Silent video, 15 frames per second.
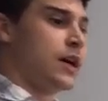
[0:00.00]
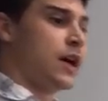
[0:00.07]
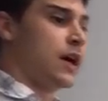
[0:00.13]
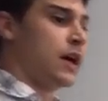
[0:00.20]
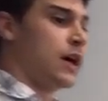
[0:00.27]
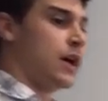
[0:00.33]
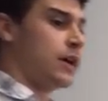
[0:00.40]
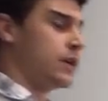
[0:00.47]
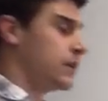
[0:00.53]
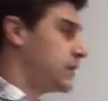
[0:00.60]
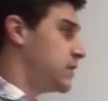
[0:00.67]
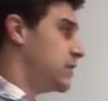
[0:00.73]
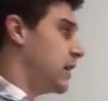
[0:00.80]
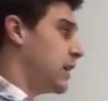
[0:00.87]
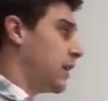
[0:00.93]
uh,
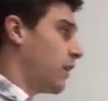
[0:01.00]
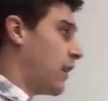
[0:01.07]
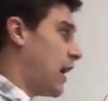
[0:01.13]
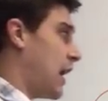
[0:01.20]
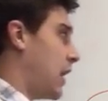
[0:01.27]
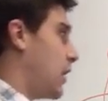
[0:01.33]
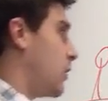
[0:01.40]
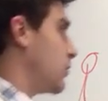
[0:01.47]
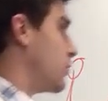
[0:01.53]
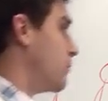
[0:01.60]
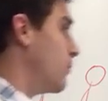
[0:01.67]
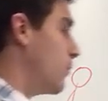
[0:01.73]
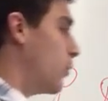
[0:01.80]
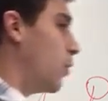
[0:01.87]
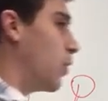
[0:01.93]
and allowed
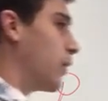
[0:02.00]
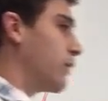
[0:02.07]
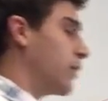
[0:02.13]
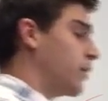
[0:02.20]
more